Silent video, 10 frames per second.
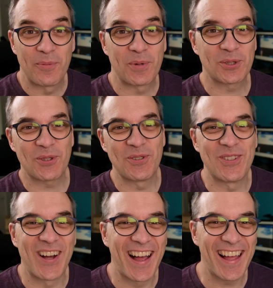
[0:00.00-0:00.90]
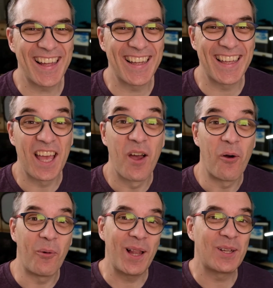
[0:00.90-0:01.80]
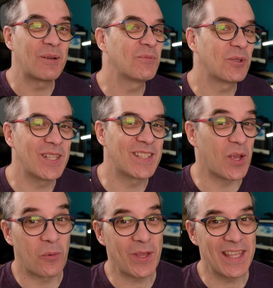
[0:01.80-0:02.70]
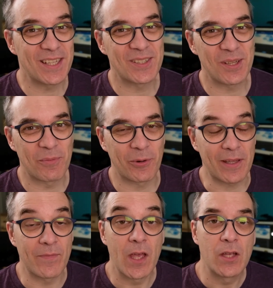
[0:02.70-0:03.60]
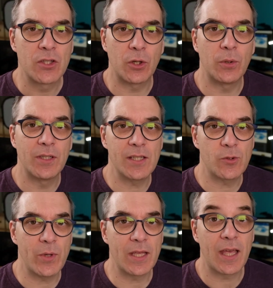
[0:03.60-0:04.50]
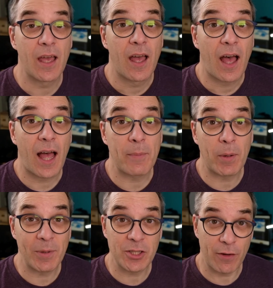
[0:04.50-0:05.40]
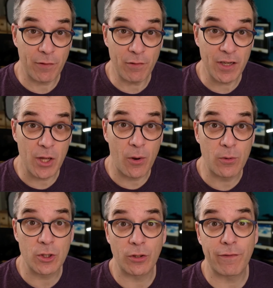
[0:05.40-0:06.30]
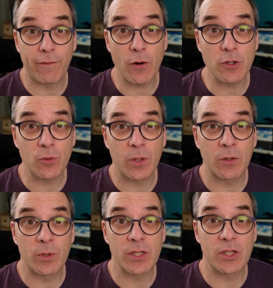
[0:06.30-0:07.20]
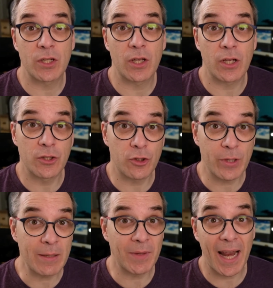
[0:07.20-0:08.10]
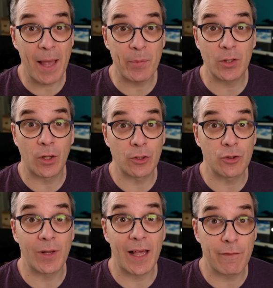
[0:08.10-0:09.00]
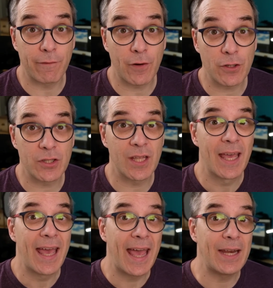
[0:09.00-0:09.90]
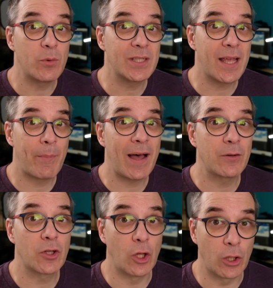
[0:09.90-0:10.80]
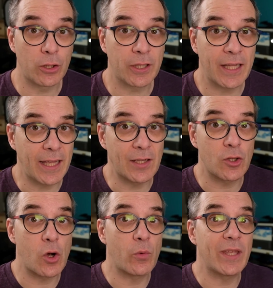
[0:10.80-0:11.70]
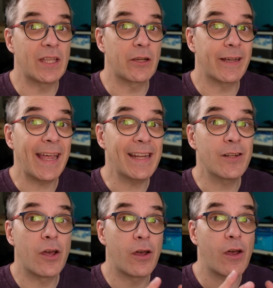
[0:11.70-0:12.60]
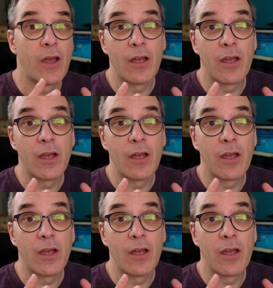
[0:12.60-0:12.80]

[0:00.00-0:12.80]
Bonjour! Hi! Welcome to this week summary. So this week I published a few videos. So the first one was a stream that happened on July 1st and it was about learning. So we created a